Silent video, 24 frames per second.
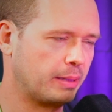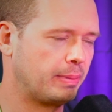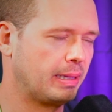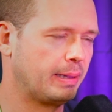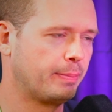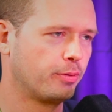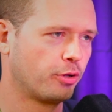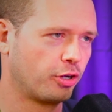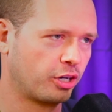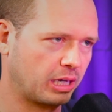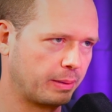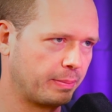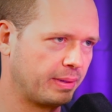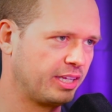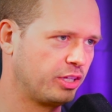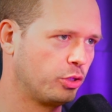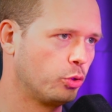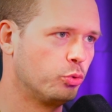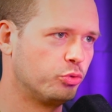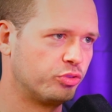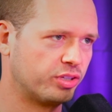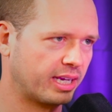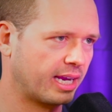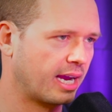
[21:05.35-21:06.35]
people are going to be
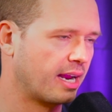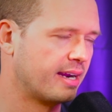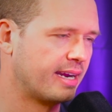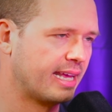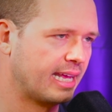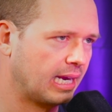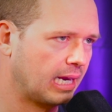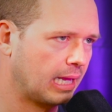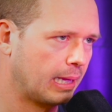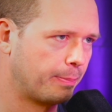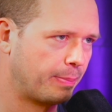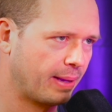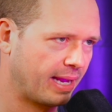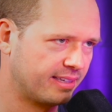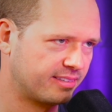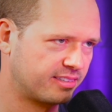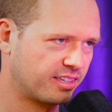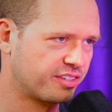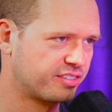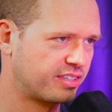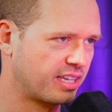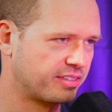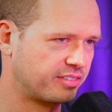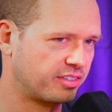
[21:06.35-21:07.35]
using on a day-to-day
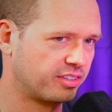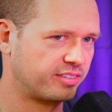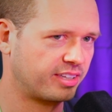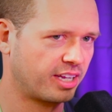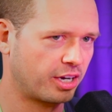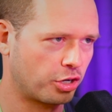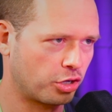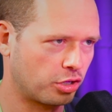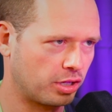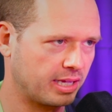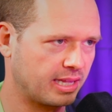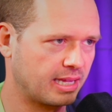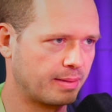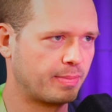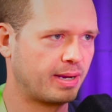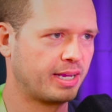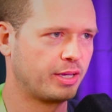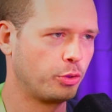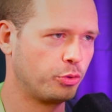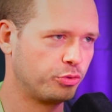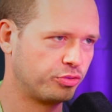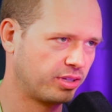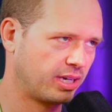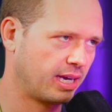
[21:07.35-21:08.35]
basis necessarily. They
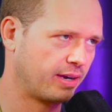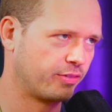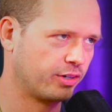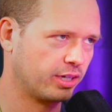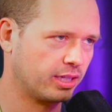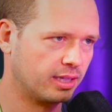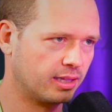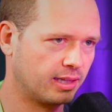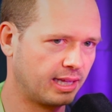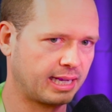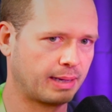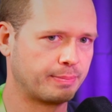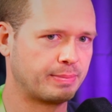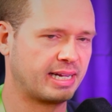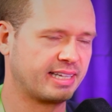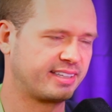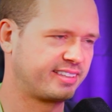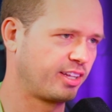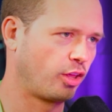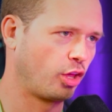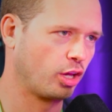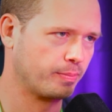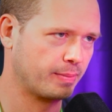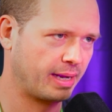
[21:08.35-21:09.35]
might use it I'm not
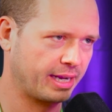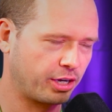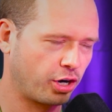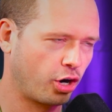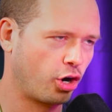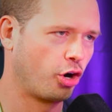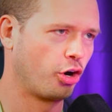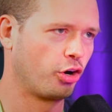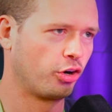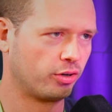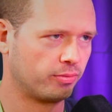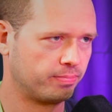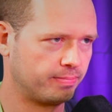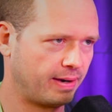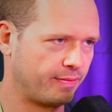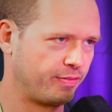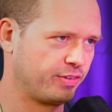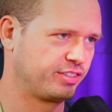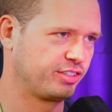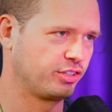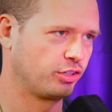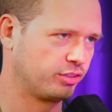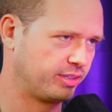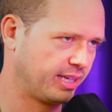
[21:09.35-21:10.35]
selling my car
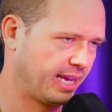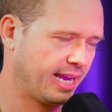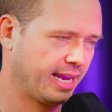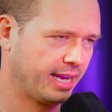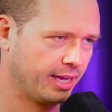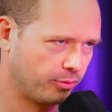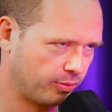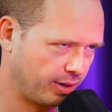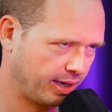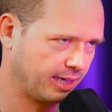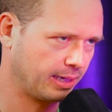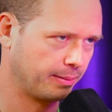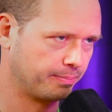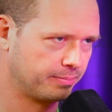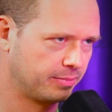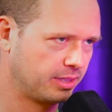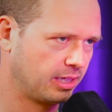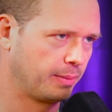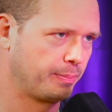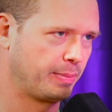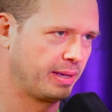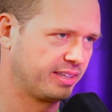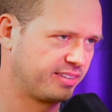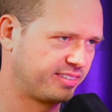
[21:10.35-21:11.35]
every single day, right?
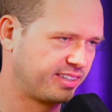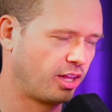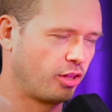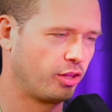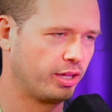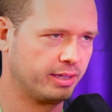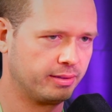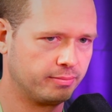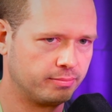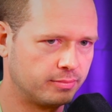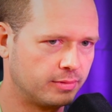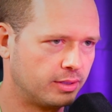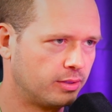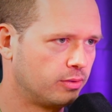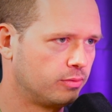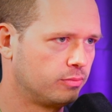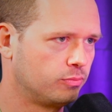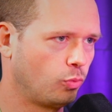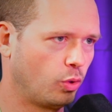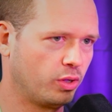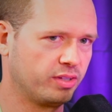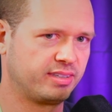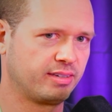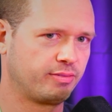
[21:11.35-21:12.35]
I might sell it
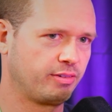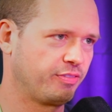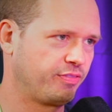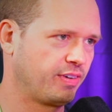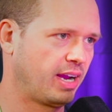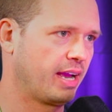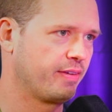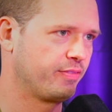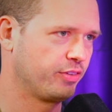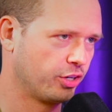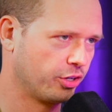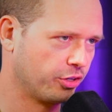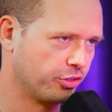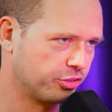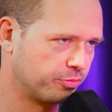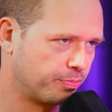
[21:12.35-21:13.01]
once every 5 years,